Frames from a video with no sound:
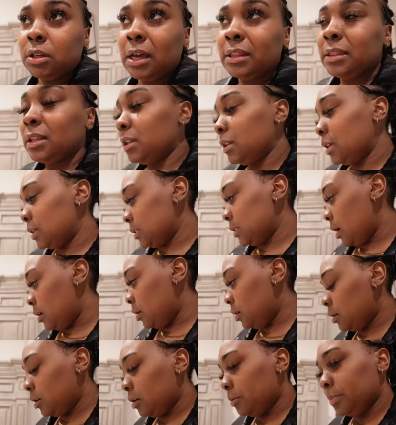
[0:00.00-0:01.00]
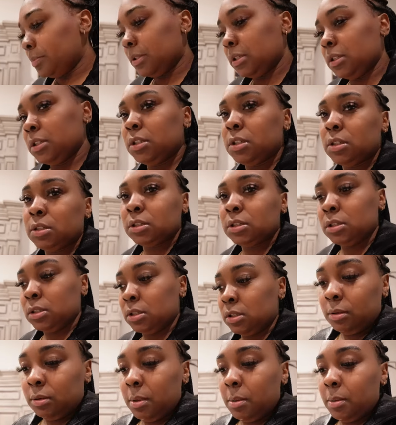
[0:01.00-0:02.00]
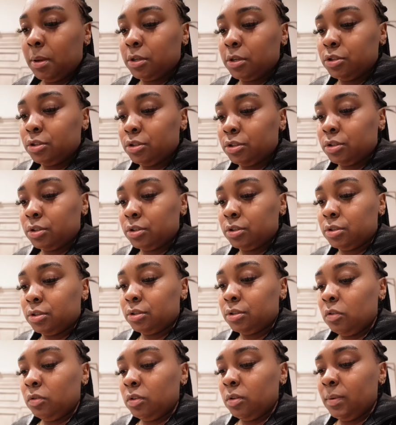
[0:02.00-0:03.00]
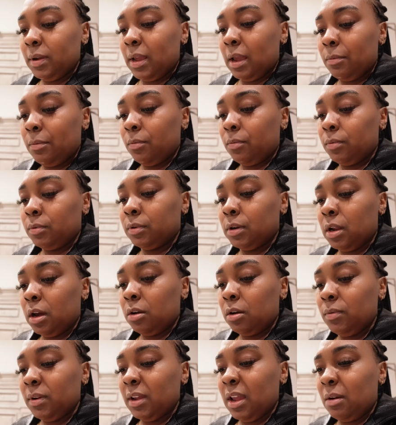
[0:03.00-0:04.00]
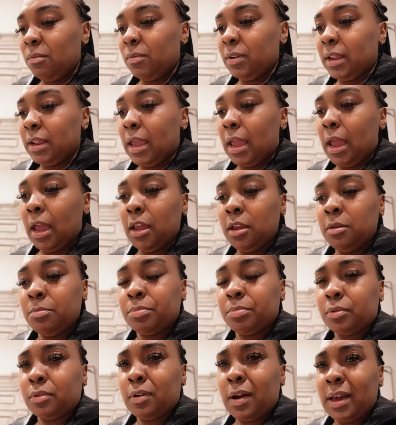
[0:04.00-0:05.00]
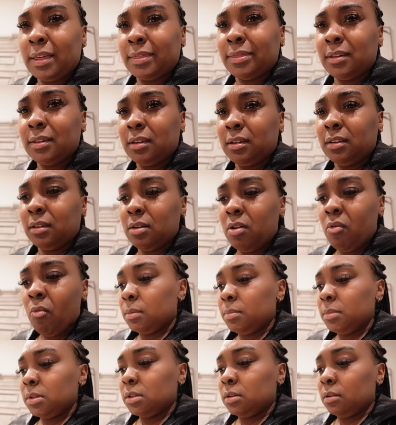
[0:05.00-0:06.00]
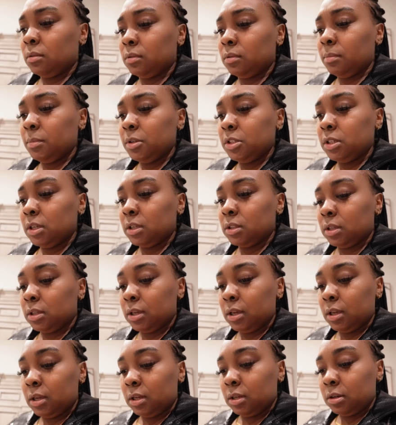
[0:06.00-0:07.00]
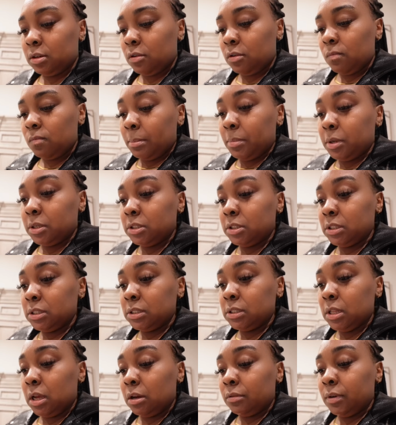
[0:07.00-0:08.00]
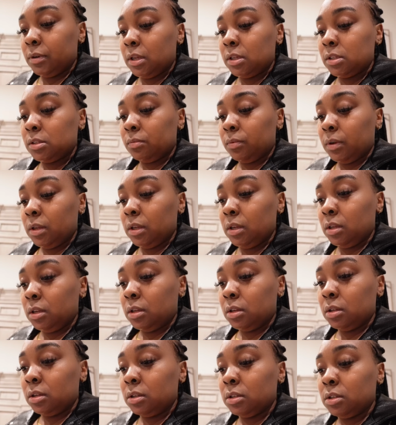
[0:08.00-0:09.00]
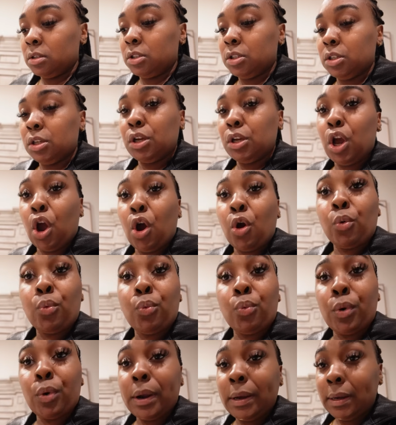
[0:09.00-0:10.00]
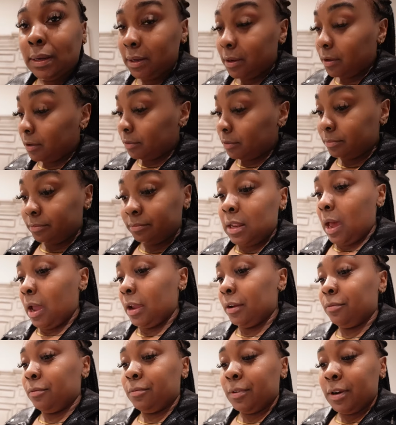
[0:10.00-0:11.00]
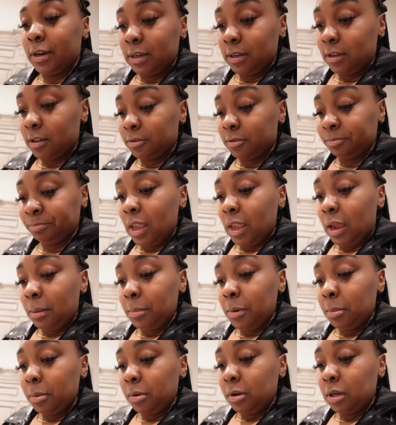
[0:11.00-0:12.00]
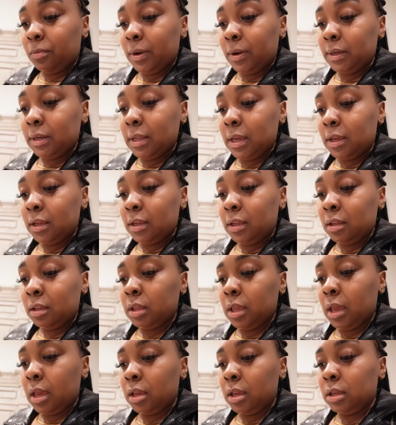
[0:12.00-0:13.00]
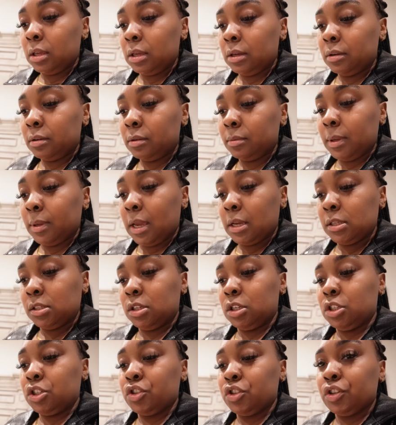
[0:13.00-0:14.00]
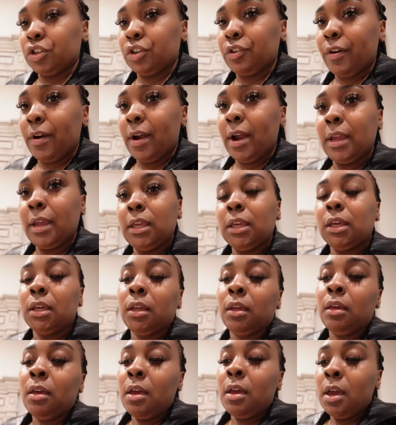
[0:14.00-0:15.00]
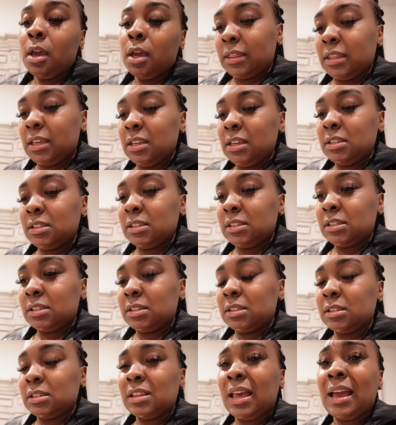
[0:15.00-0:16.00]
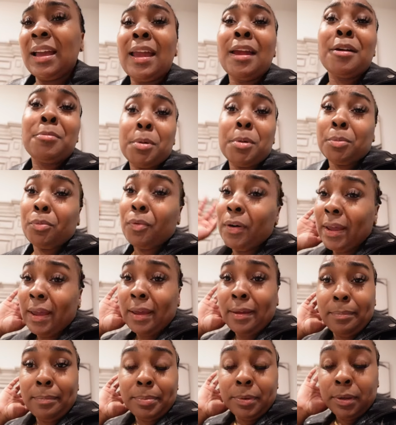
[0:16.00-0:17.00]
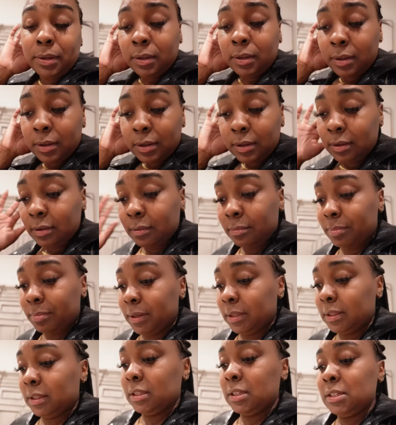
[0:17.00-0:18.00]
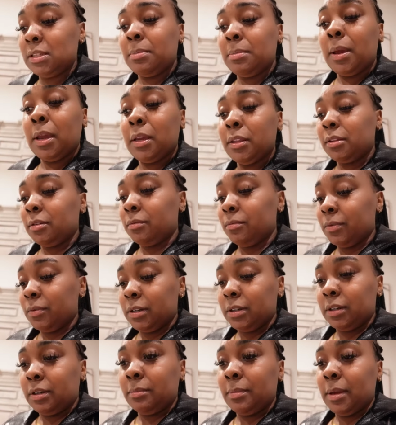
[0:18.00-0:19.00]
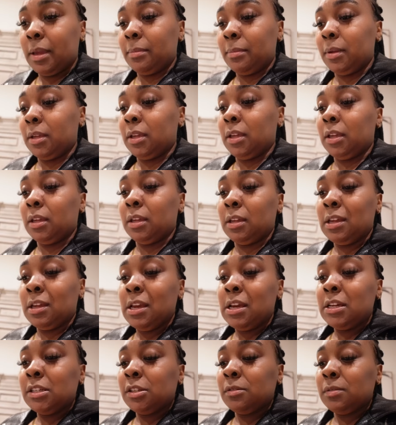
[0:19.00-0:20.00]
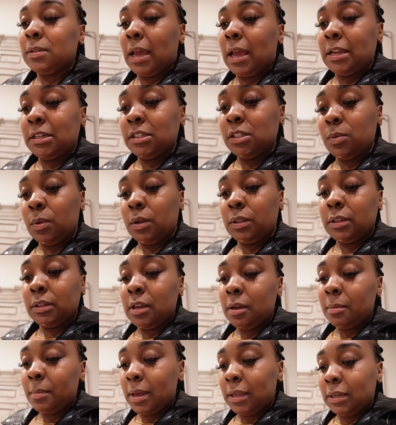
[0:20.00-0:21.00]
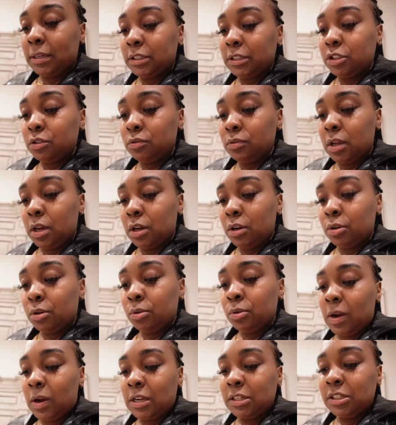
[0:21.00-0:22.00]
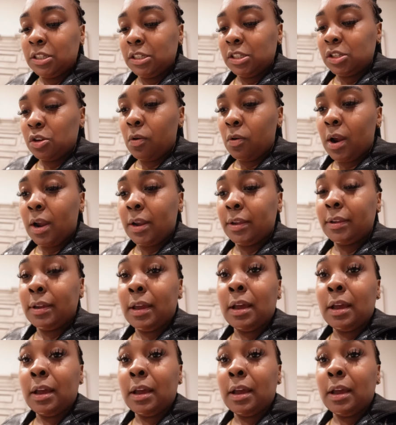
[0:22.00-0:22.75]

I think that's all her competitions. Let me make sure. Oh, do we got one? No, we got one in April, I think. Let me see, let me check the calendar. But just know next week she gonna run them, like run them. I remember one day Kate um came to the truck crying. I think I can't remember what happened, but she made them run, baby, and she was like, I just wanted to come out and let you know why she's crying.